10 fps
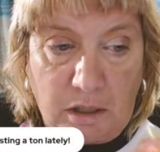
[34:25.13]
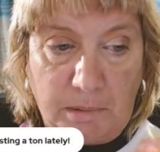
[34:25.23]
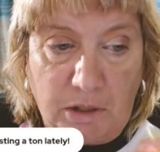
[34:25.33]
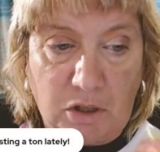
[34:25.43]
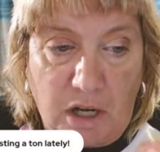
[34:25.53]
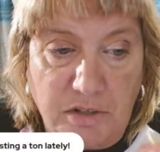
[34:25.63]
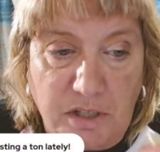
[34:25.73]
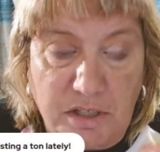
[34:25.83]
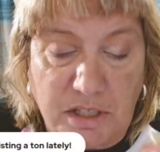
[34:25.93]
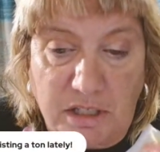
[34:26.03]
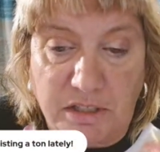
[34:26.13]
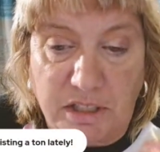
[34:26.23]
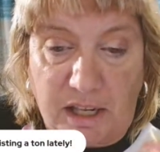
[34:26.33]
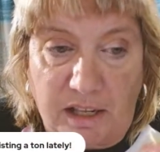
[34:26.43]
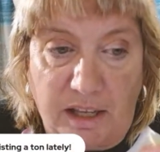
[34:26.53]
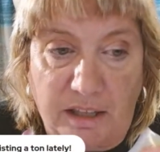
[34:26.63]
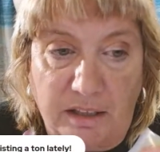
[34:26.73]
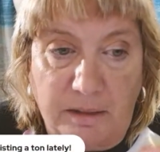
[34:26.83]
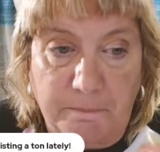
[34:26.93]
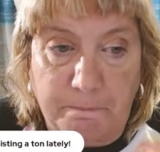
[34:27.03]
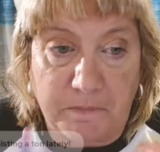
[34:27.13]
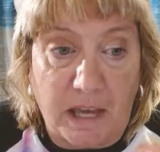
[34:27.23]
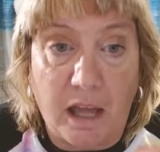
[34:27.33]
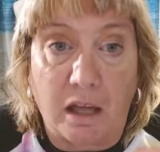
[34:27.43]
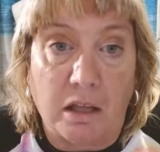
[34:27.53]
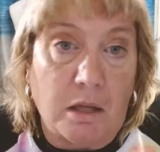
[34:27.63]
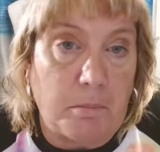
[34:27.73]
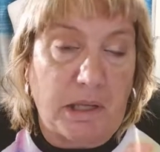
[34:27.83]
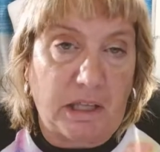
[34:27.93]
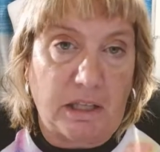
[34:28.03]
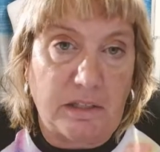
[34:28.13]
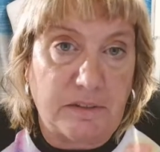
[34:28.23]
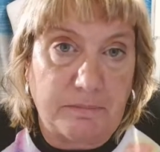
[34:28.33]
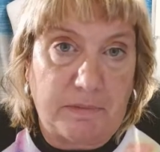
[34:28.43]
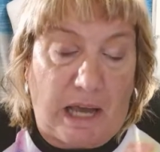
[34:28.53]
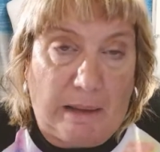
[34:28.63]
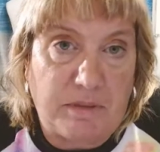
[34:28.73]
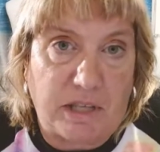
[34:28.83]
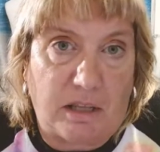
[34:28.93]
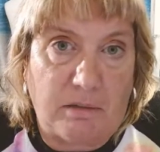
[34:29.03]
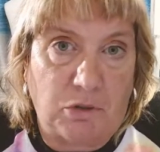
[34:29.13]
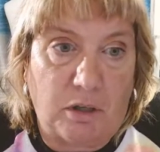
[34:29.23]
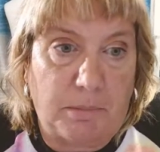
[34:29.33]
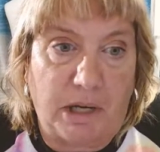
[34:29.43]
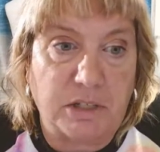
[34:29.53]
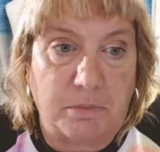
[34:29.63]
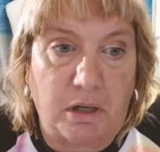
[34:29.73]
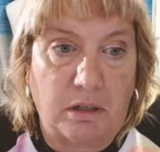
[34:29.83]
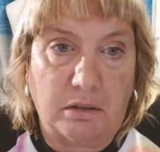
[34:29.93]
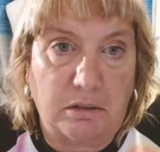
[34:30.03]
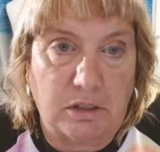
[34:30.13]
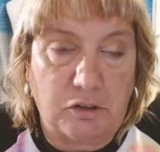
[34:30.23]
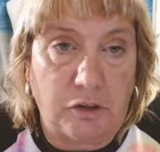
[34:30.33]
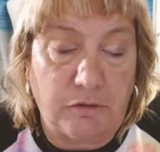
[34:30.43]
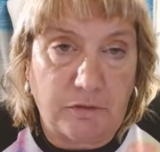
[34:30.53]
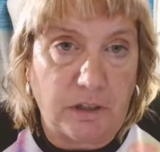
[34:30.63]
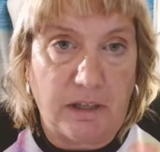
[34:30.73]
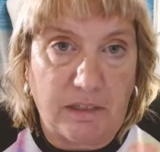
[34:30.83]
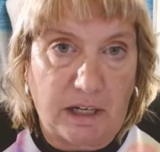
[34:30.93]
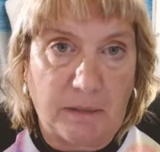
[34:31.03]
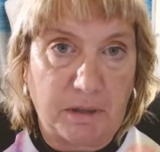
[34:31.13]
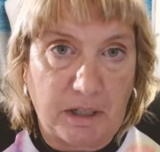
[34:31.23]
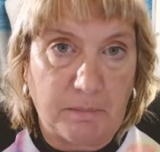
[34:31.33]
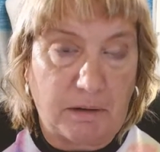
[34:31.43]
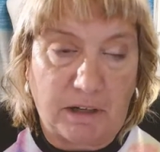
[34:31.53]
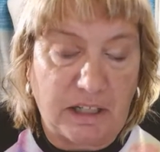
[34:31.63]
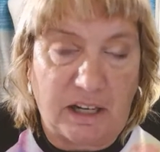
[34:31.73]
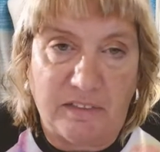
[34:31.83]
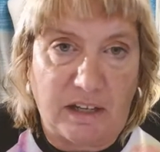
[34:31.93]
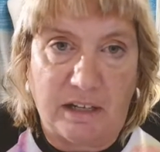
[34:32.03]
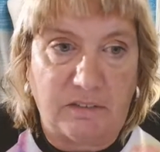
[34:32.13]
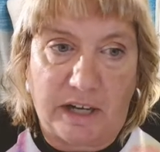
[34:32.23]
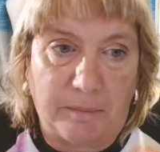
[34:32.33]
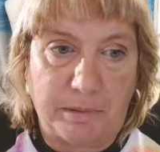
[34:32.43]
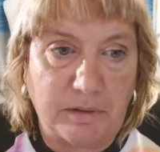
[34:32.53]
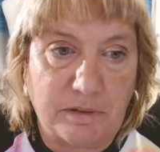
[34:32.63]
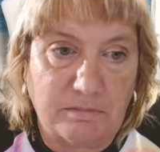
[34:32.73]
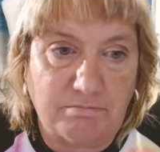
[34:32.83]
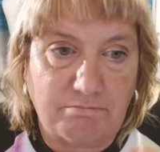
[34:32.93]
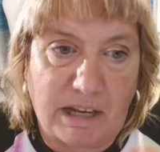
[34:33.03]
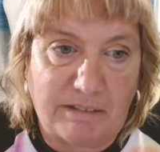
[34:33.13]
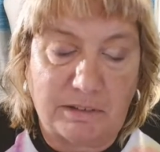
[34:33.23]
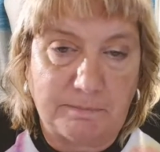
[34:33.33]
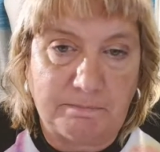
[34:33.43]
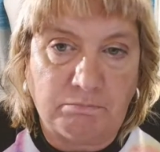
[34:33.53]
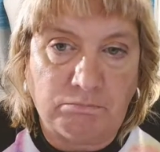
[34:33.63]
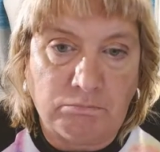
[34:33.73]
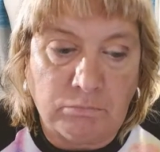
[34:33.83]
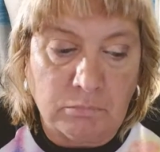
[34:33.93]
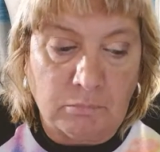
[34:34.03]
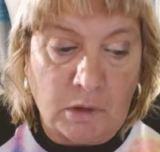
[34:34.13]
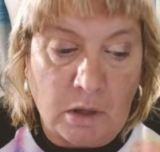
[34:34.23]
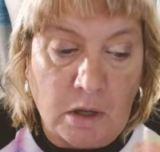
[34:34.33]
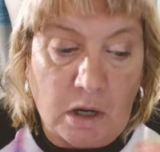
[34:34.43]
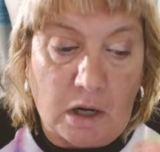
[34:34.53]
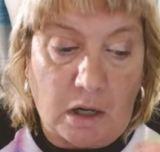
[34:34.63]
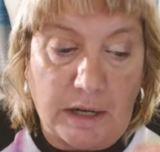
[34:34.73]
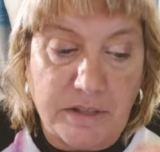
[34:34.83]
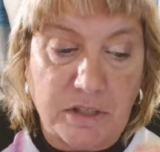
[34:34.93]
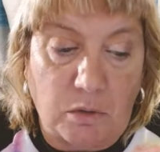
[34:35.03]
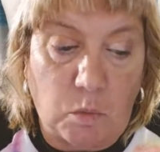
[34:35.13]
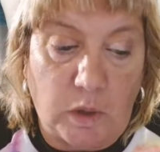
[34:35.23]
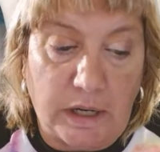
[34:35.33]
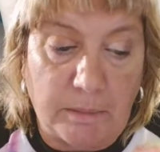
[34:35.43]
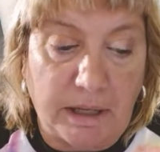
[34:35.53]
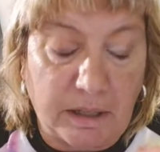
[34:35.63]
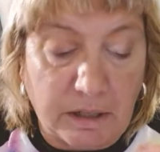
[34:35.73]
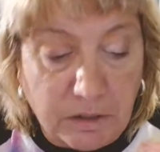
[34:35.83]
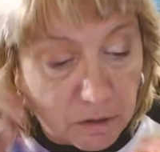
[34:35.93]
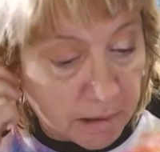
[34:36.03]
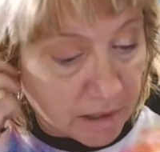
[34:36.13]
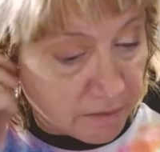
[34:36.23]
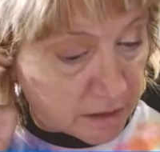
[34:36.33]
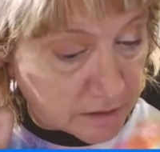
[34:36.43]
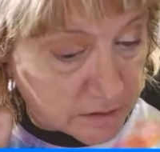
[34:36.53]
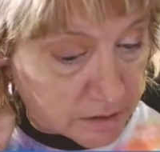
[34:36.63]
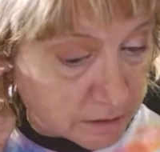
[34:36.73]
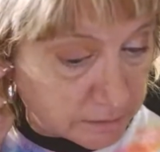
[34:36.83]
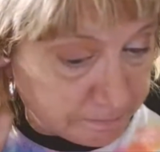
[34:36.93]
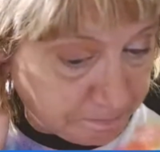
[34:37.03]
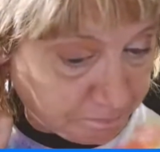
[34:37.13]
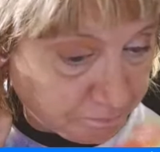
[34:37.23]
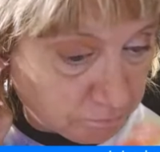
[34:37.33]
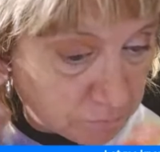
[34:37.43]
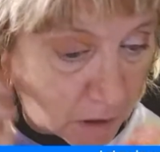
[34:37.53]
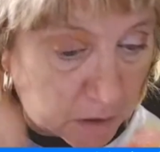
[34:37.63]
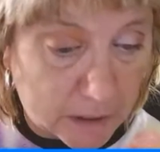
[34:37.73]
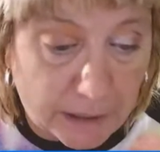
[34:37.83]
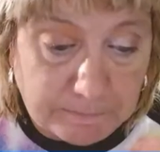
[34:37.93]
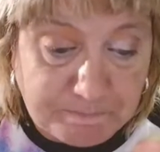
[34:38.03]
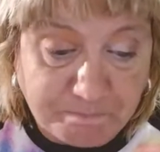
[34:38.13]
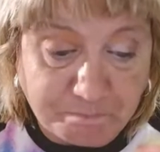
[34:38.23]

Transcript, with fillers: I've been cross-listing a ton lately. Yeah, because I'm selling more on Poshmark, truthfully, than I am on eBay right now, and that never happens, ever. All right, so what am I going to do about this? All right.